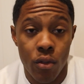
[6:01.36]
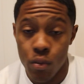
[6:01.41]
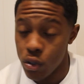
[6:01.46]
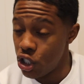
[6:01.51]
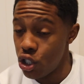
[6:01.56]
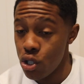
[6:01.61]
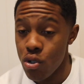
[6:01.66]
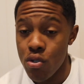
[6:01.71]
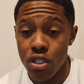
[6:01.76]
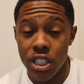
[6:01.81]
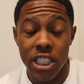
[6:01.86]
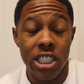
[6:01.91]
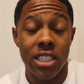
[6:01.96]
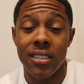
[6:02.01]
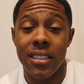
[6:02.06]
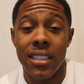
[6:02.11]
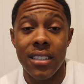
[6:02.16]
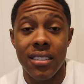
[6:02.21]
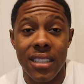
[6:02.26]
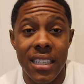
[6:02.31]
With you, she
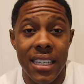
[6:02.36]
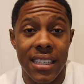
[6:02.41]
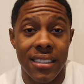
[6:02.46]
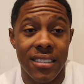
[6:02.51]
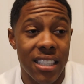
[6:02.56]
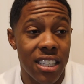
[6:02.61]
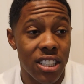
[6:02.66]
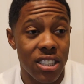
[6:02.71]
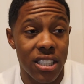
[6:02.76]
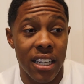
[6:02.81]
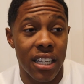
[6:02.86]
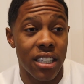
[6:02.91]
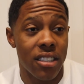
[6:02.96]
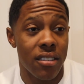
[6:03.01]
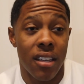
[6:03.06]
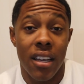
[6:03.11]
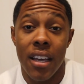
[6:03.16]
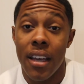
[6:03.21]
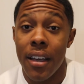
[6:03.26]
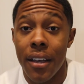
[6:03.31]
just gets the attention and